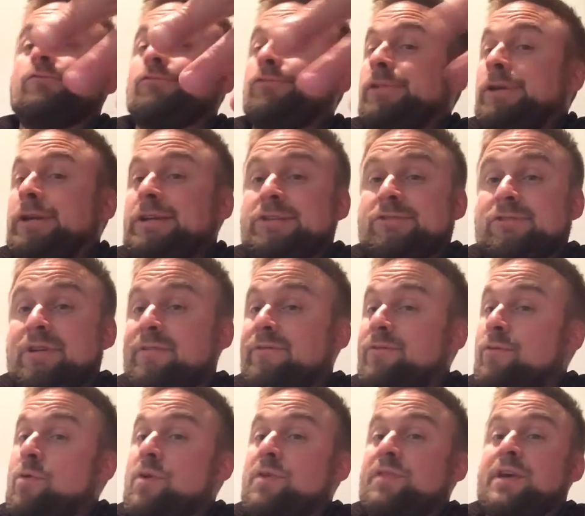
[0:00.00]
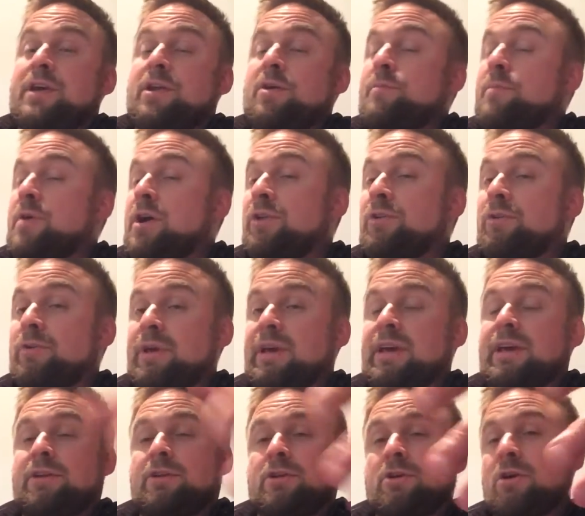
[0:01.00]
Really straightforward. They don't mind doing
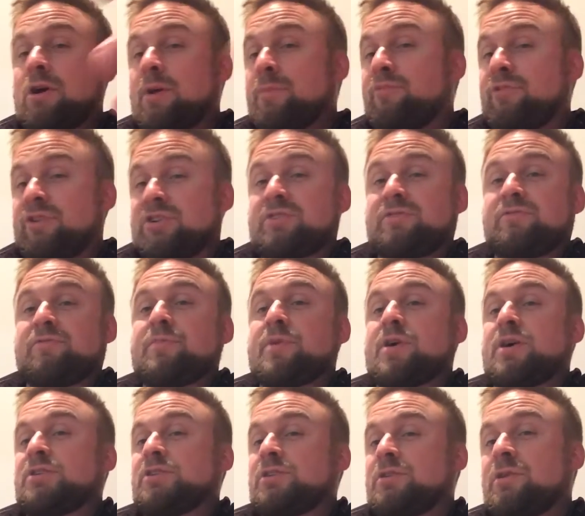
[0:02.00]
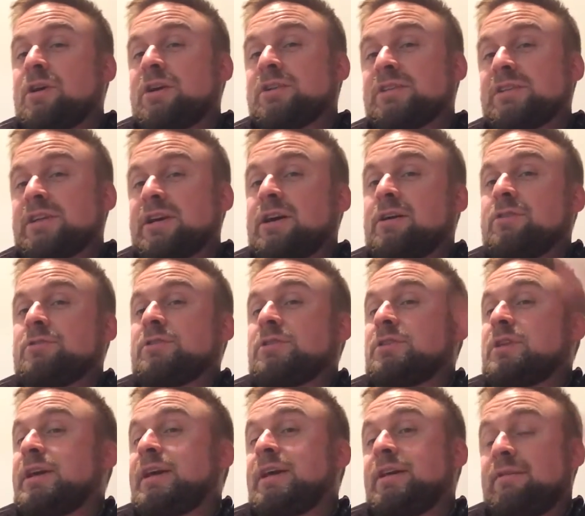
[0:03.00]
it. No hard pressure from us. No hard sell. Just
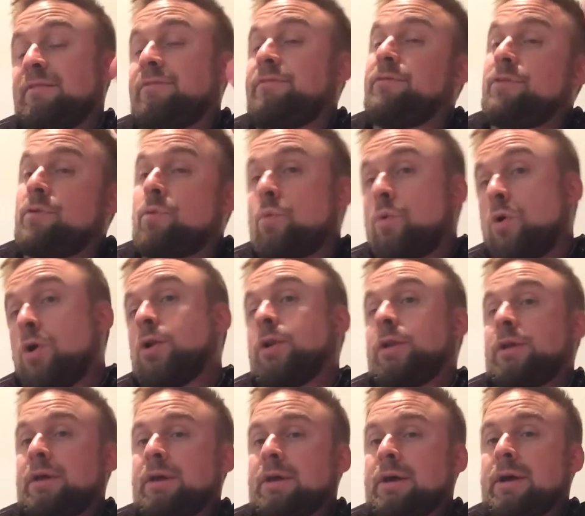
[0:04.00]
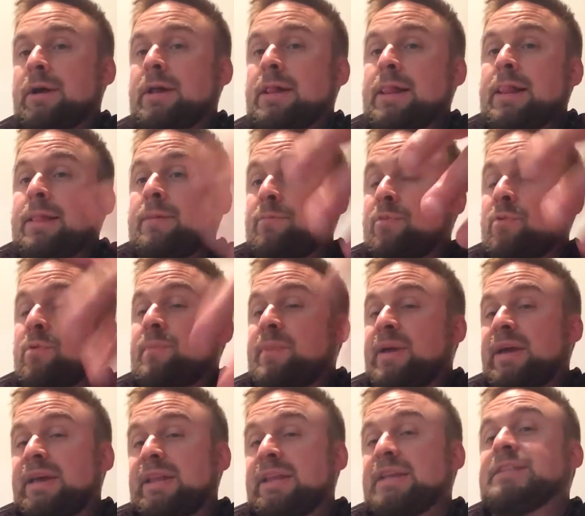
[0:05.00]
like, if you want, yeah? But we
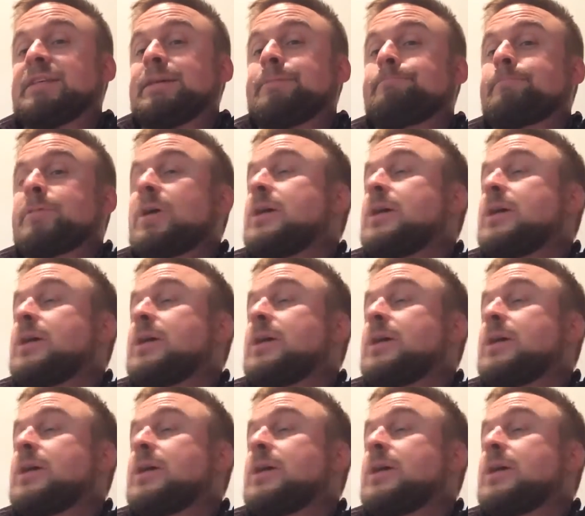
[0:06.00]
make it easy.